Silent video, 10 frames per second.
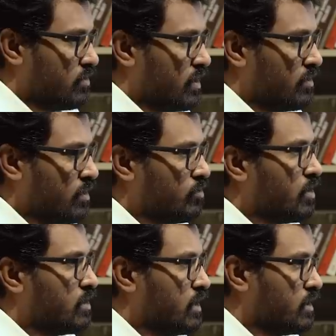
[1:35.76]
So I'm
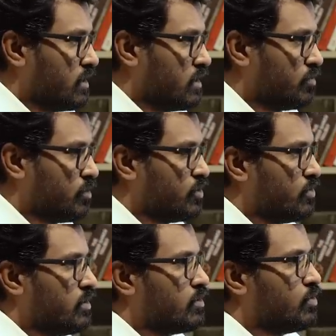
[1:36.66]
not like a
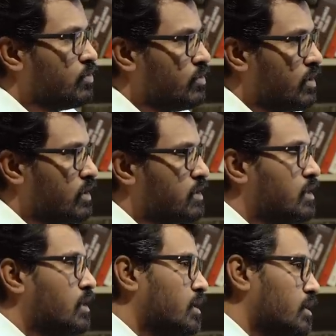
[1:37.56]
spiritual guru or
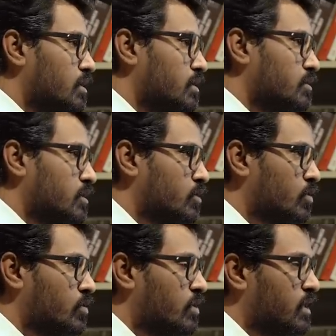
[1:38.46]

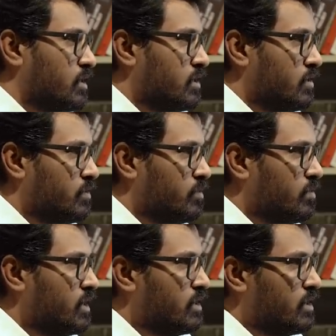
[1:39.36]
Sadhguru or
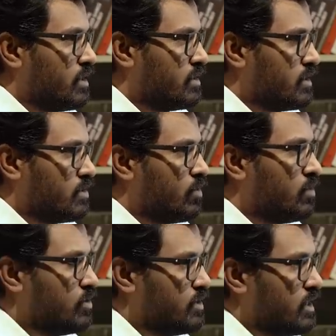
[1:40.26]
anyone, but just
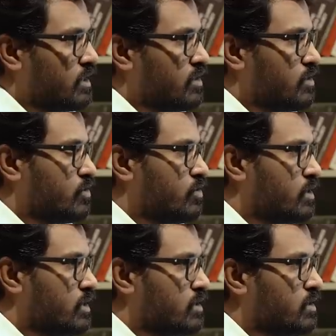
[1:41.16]
want to share the
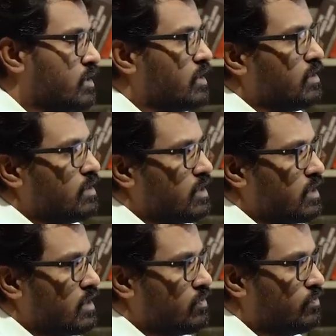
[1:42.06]
stories
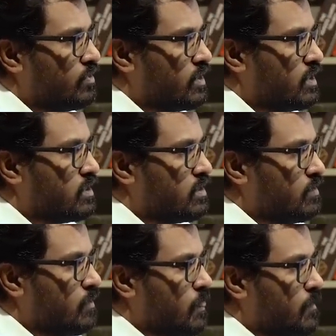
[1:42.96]
that I have witnessed,